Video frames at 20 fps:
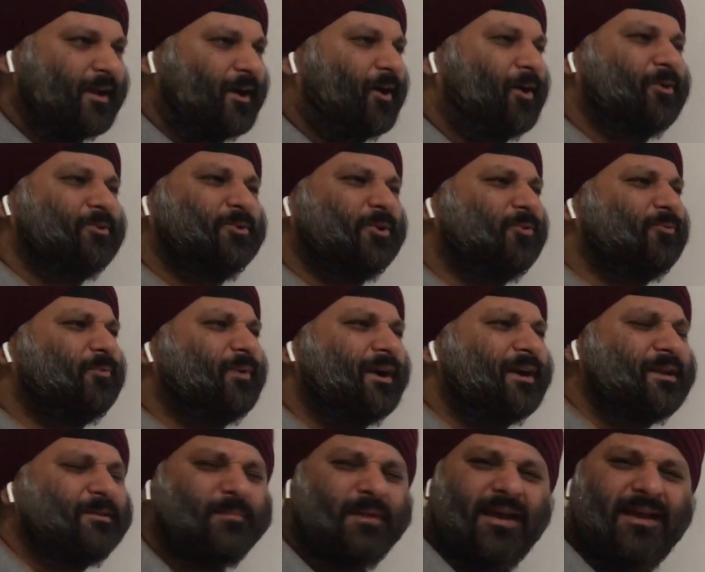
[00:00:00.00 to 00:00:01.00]
Oh, don't
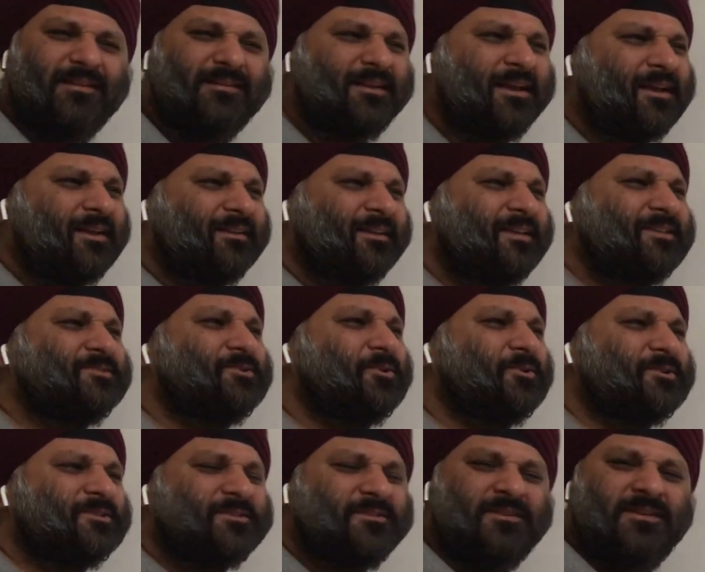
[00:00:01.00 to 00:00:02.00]
worry, man. He's
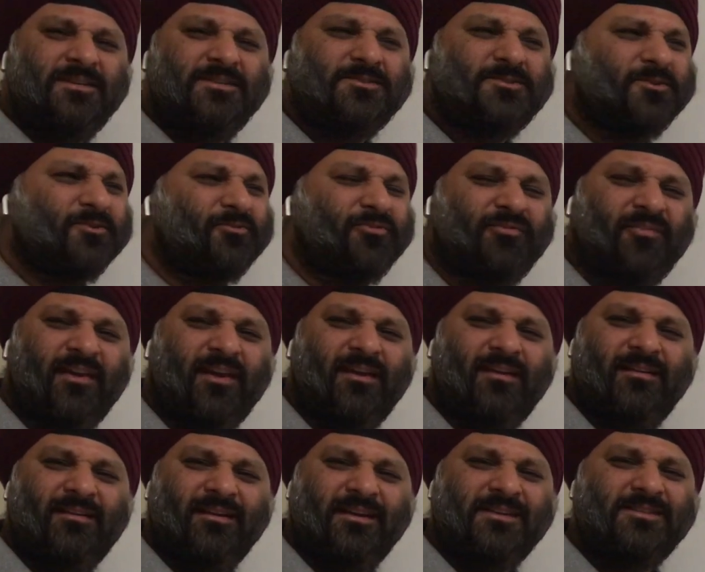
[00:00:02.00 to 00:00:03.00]
gonna he's gonna
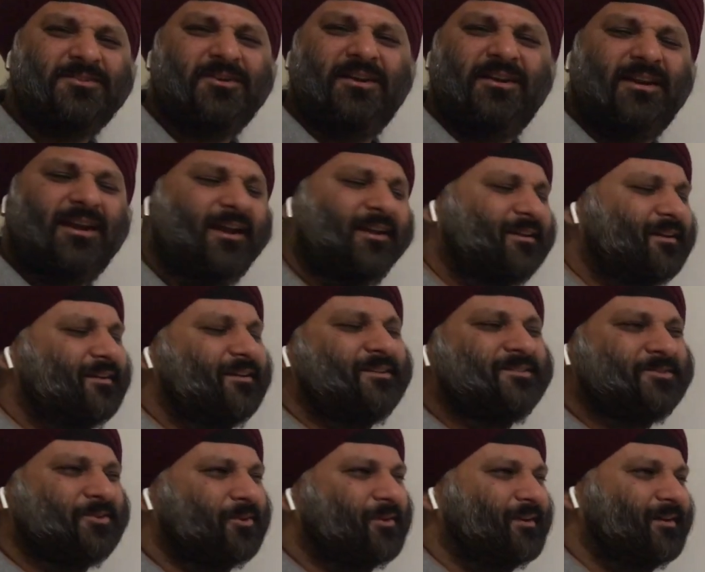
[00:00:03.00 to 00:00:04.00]
fail. He's got an idea.
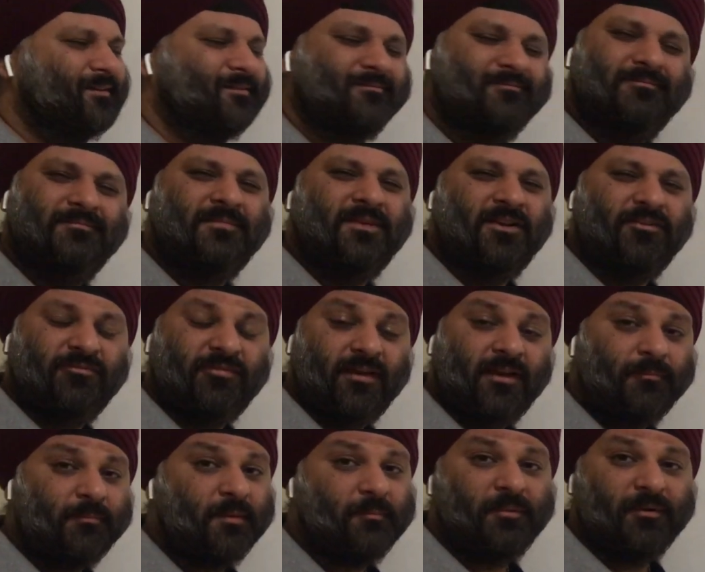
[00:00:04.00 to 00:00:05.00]
It's okay. He'll
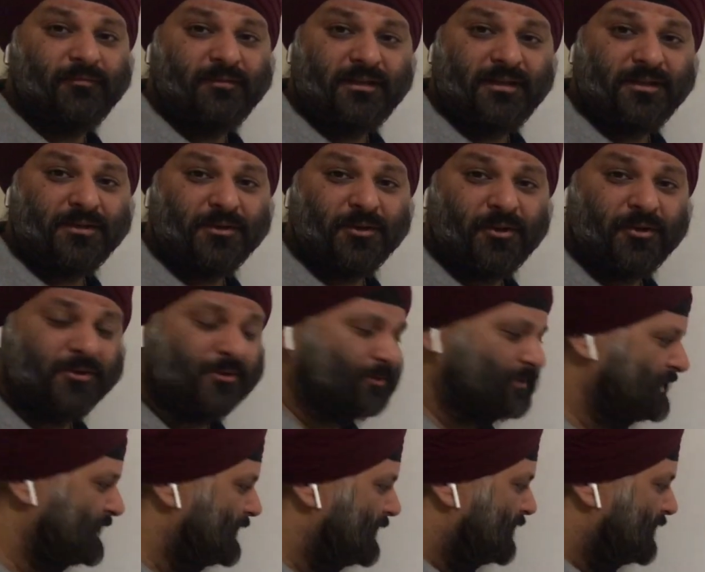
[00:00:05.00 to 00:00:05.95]
fail. People will ignore you.